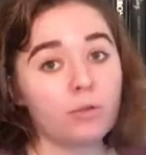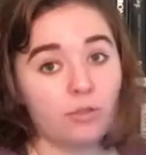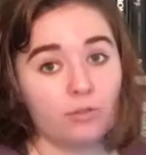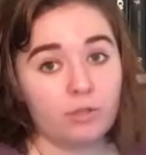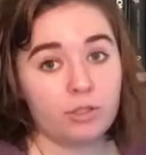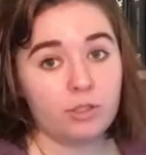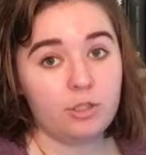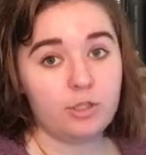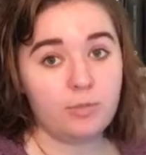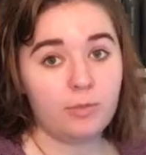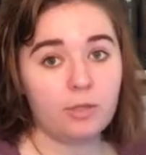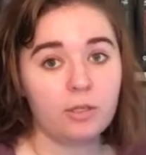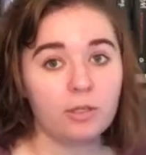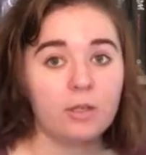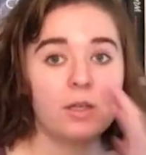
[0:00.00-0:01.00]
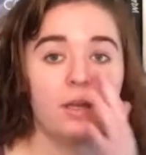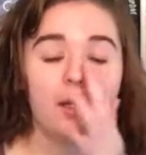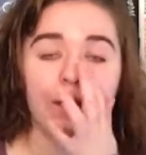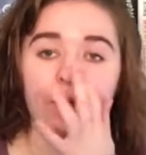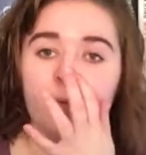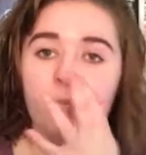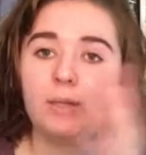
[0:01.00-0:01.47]
Wars trilogy book,
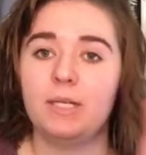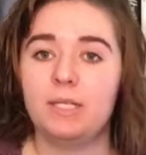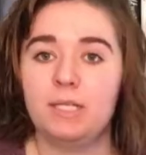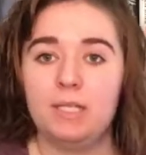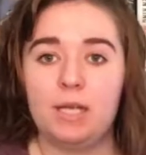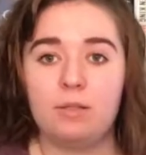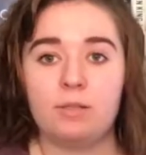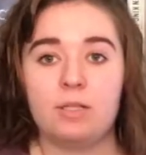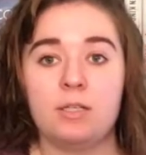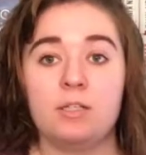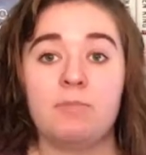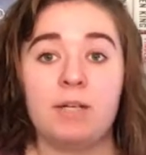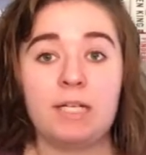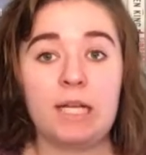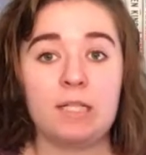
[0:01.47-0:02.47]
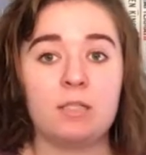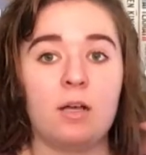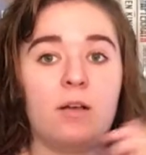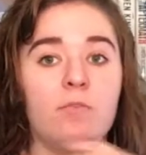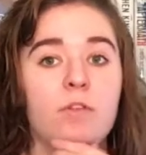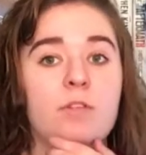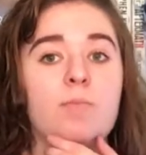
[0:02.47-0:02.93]
but it's downstairs in my dad's
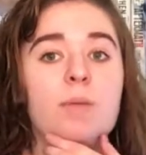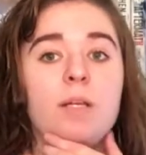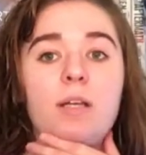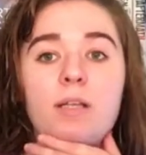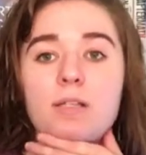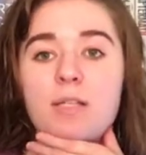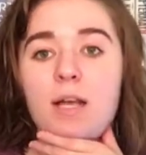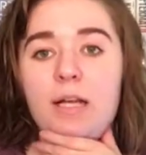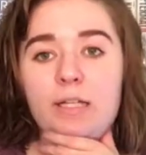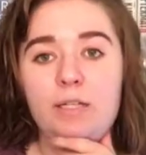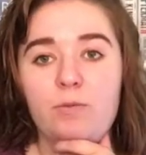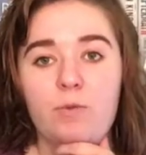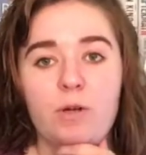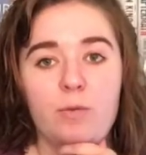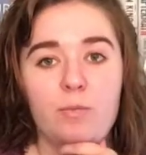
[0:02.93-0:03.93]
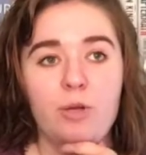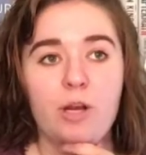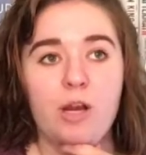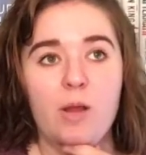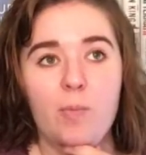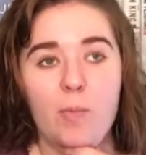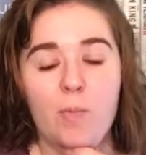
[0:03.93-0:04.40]
office because I didn't want to put
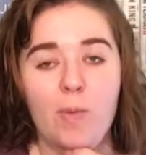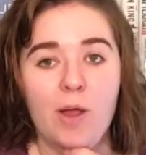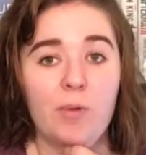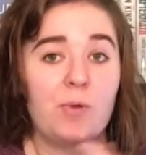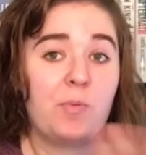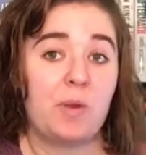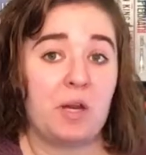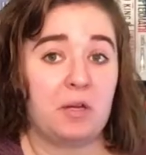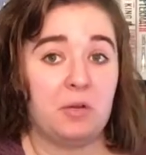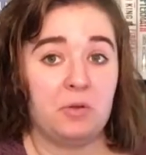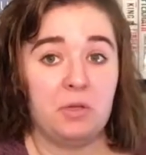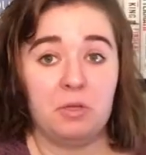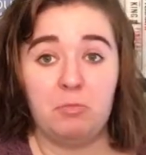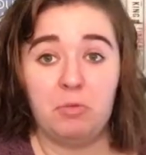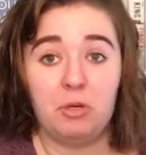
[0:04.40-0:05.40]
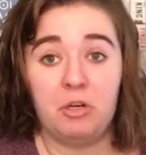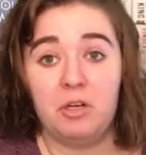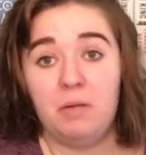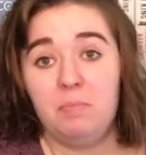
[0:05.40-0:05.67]
it up in my room, and I knew he'd put it